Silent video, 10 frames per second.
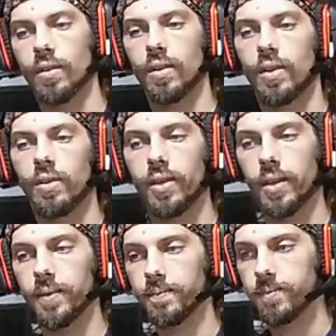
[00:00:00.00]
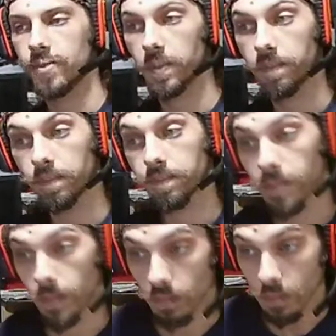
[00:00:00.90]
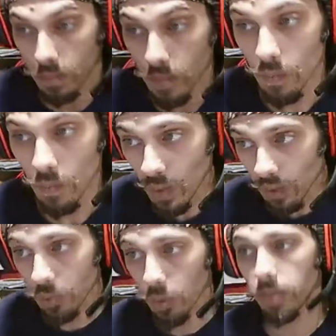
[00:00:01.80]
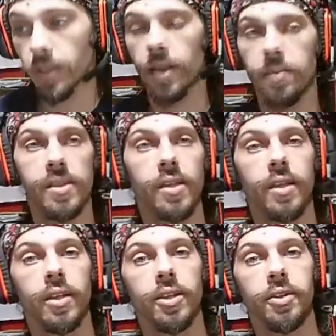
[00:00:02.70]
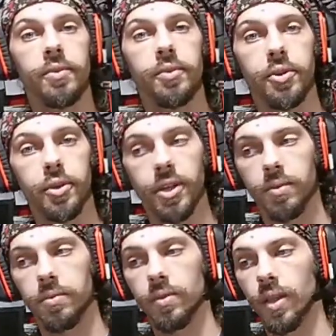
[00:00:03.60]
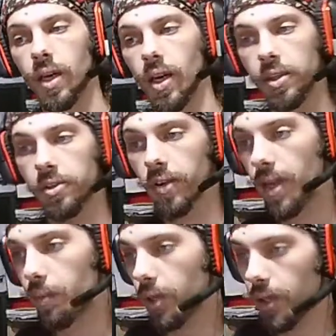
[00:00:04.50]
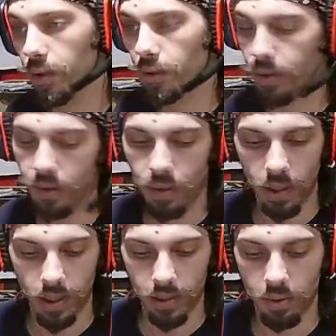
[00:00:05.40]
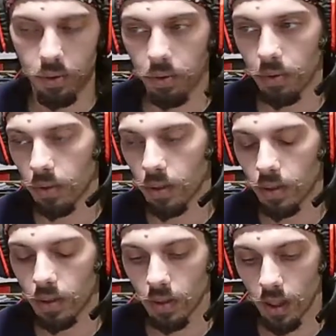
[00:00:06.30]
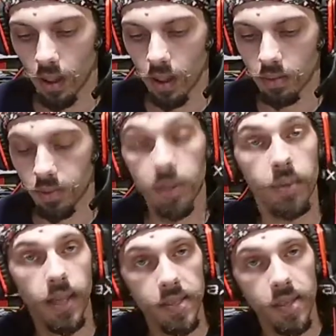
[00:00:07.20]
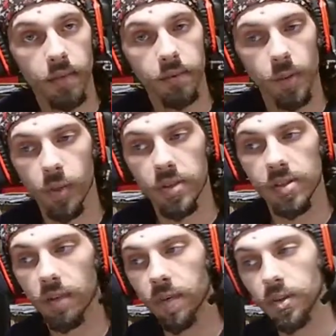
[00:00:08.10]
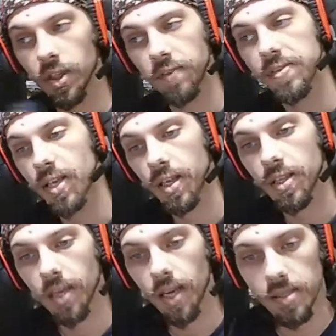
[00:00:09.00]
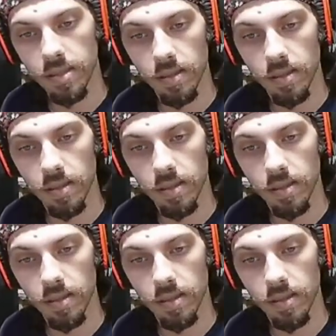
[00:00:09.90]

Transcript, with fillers: Okay, so normally I'd be sitting here doing uh, either ham radio, thin client, or, uh, you know, like I said, firmware stuff on the left side of the desk.